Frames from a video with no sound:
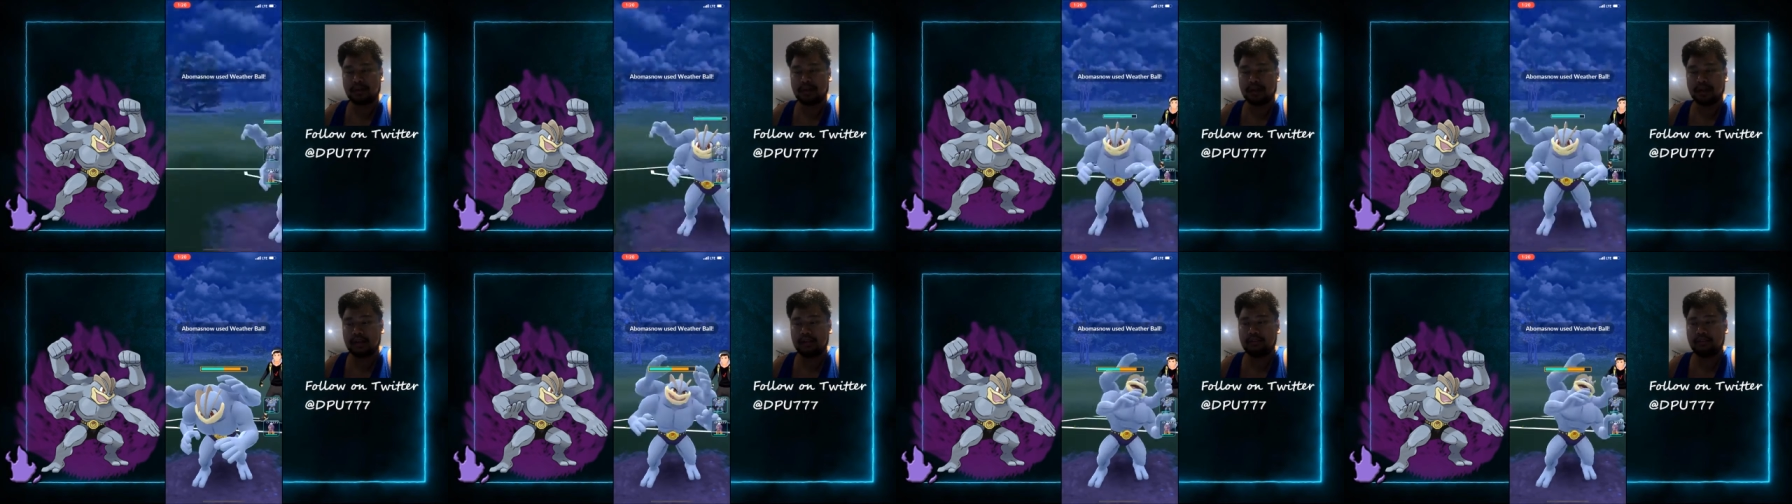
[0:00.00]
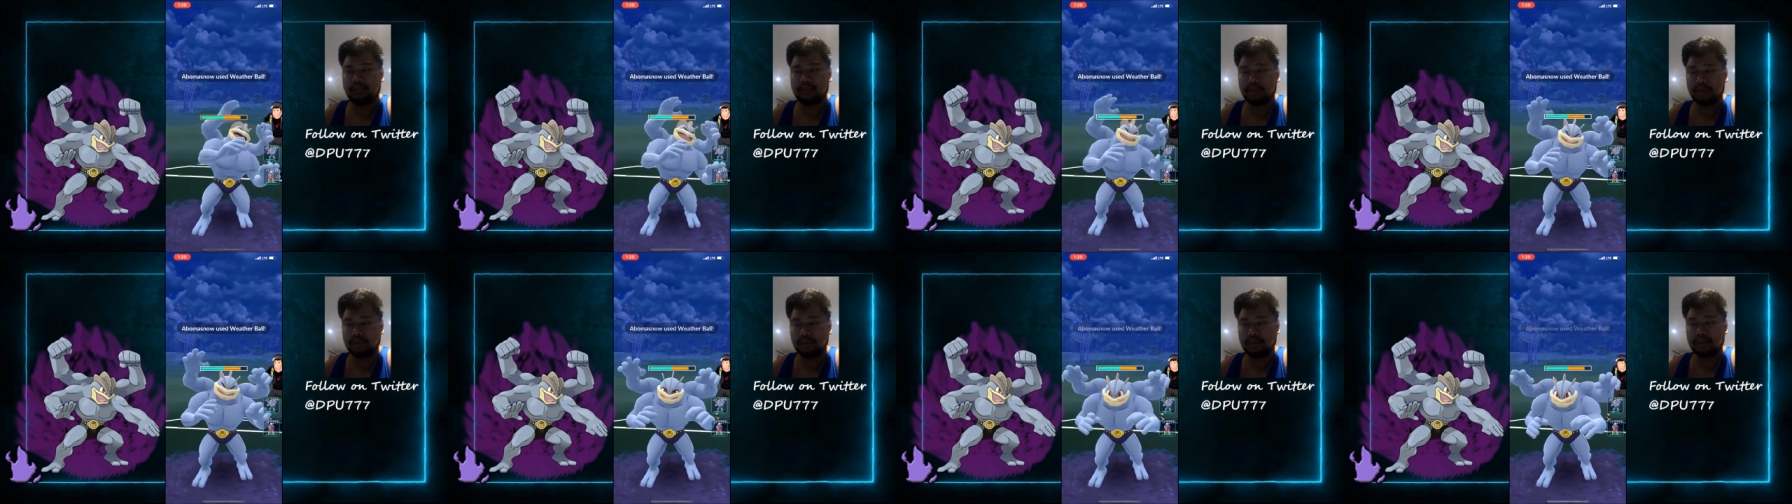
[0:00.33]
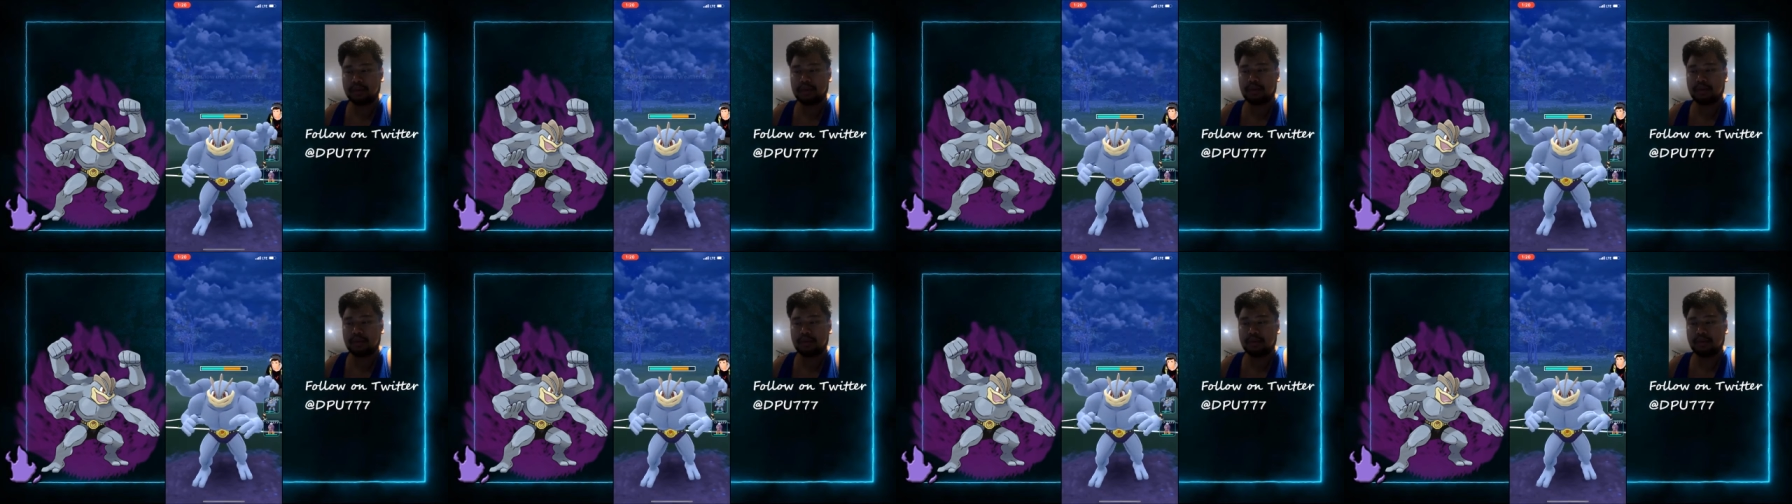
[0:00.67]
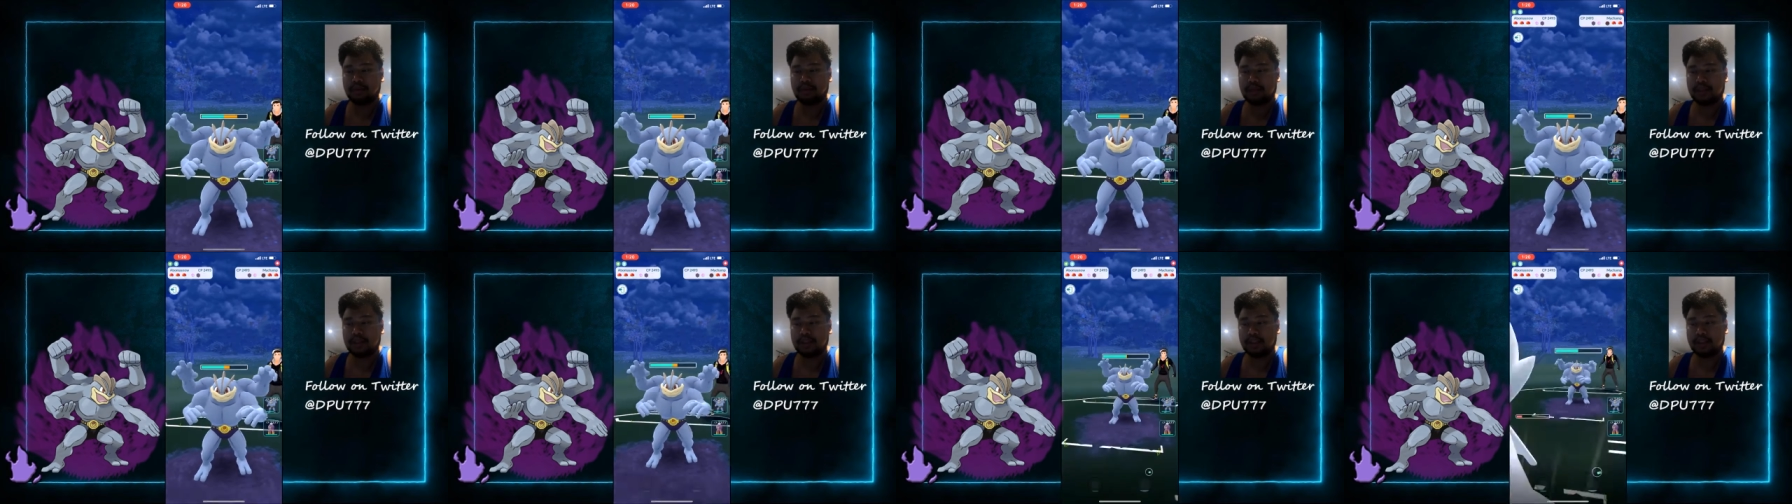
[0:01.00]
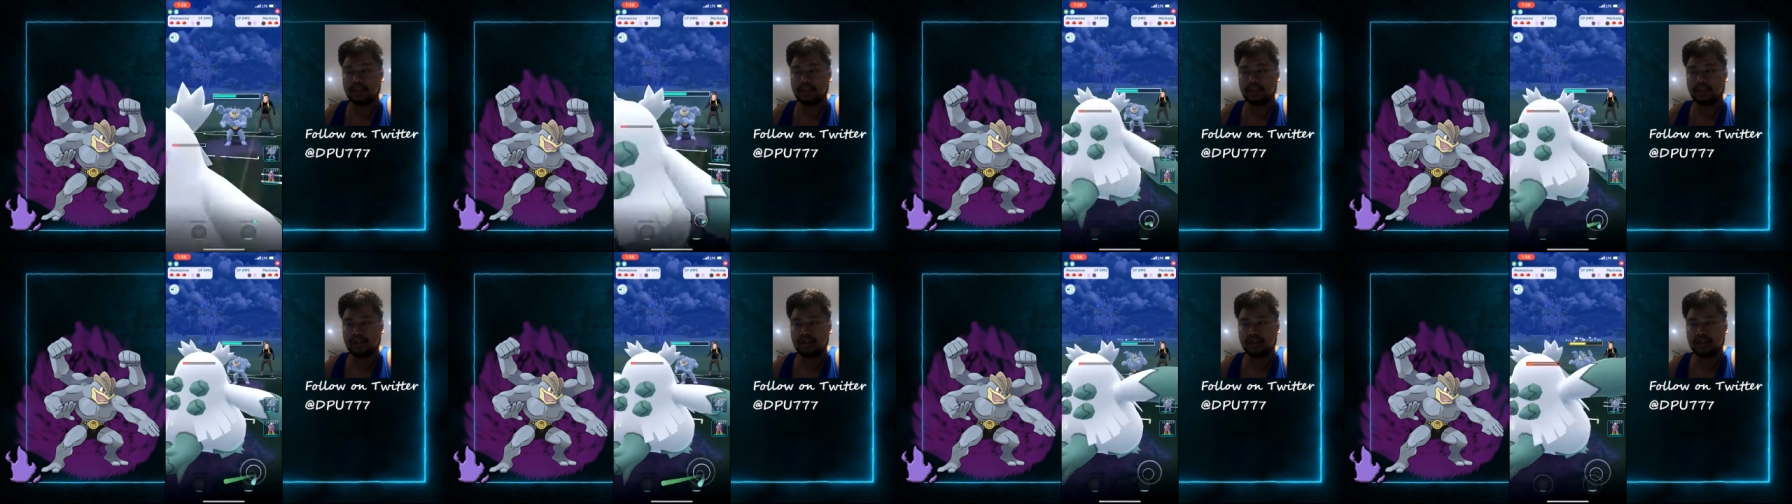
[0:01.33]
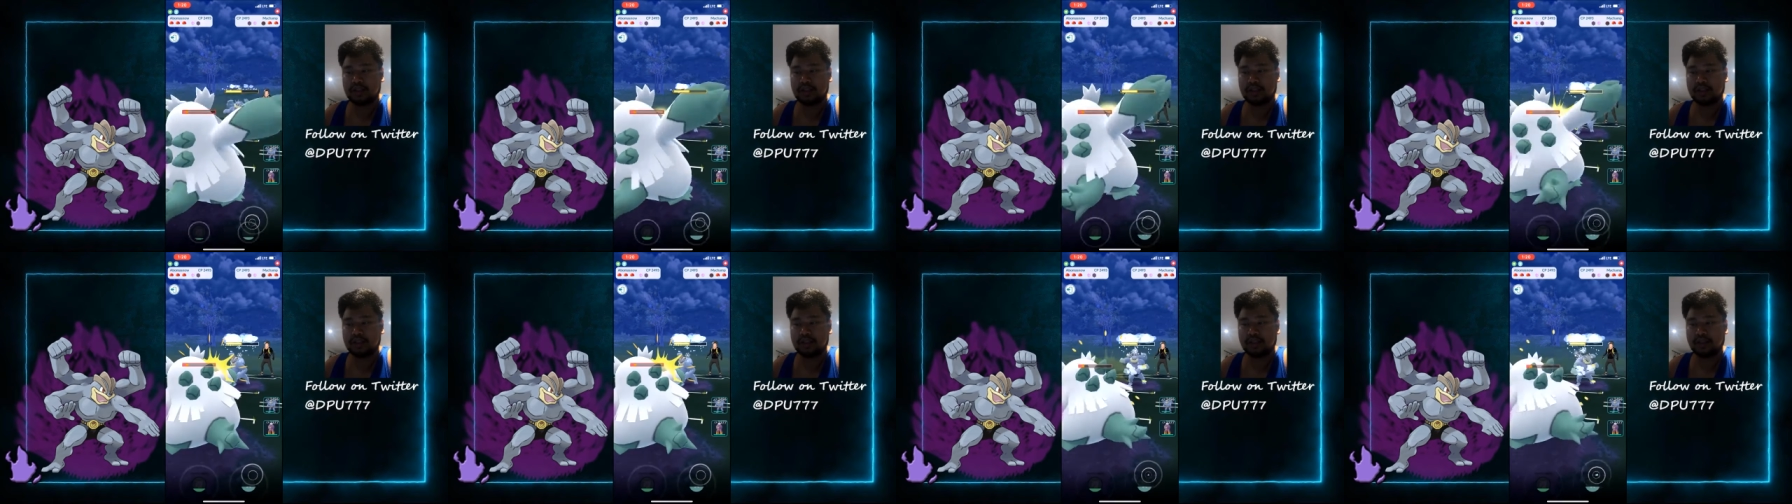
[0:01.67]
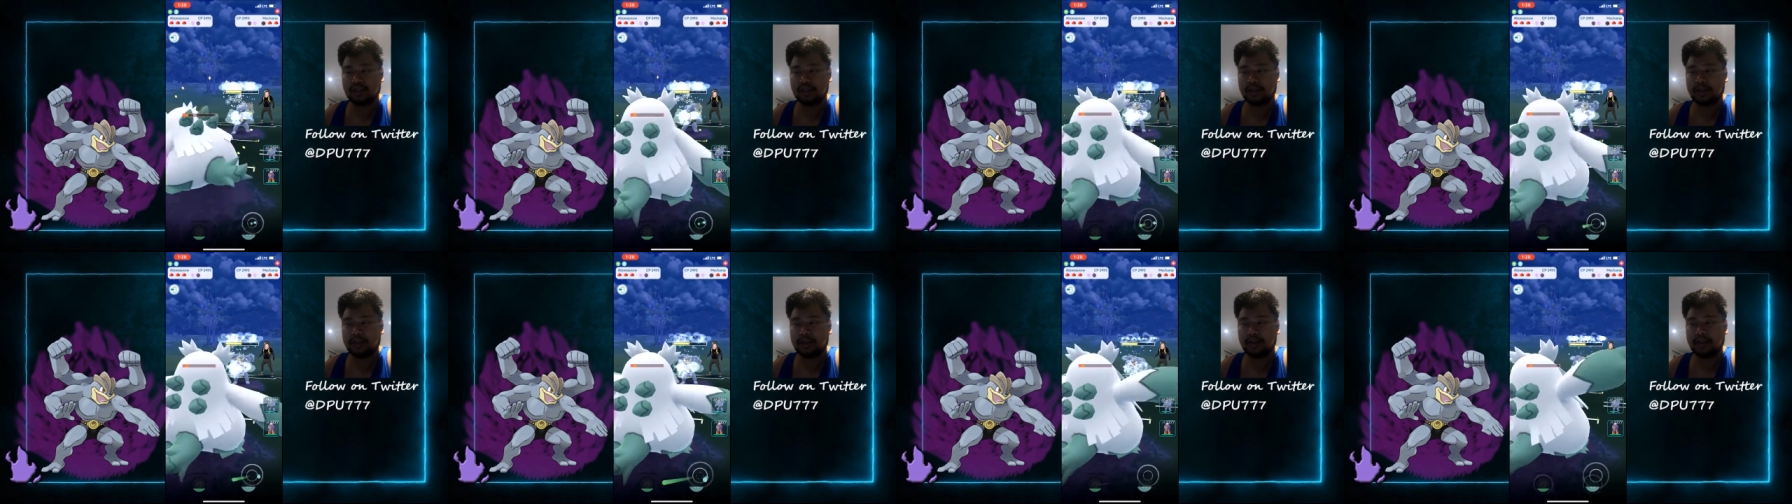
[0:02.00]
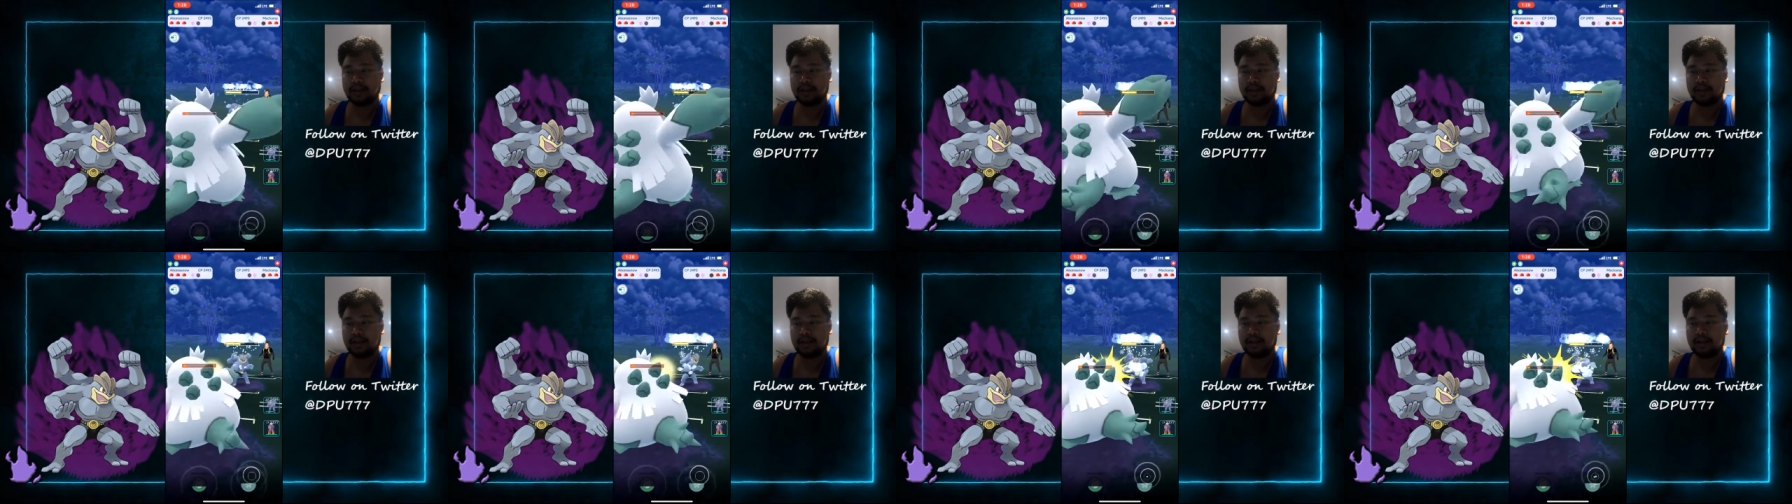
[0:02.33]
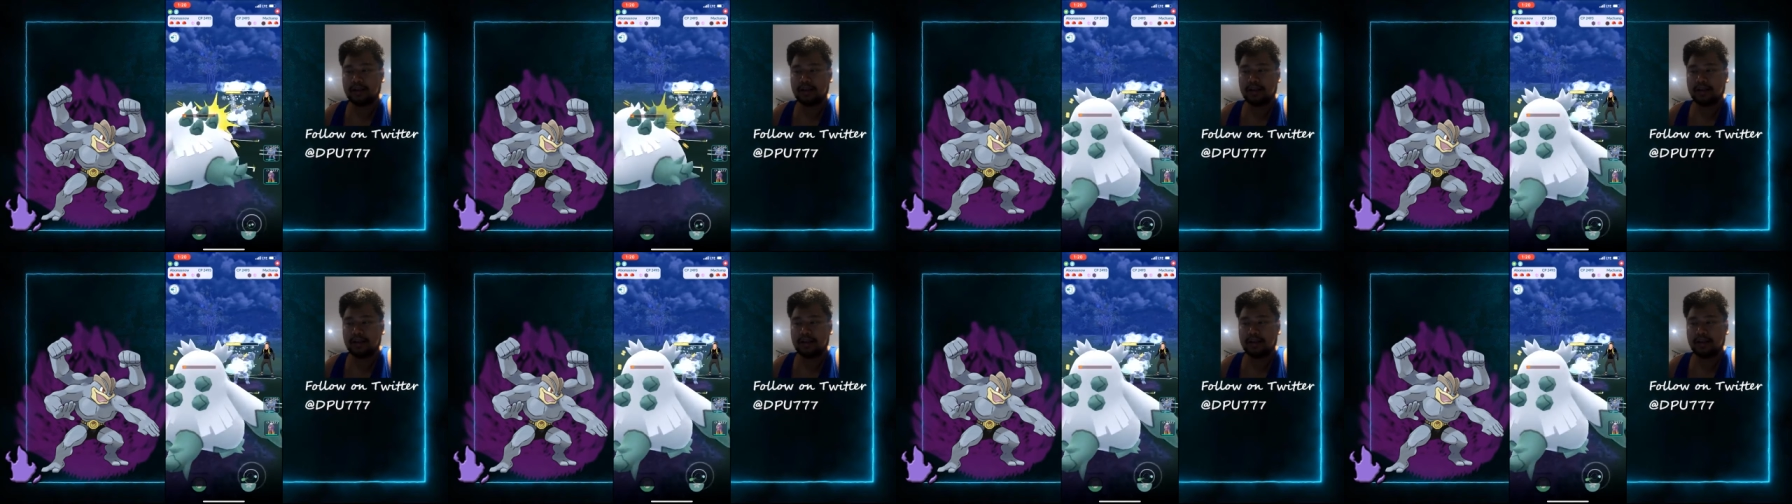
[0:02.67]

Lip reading: it boosts so much CP.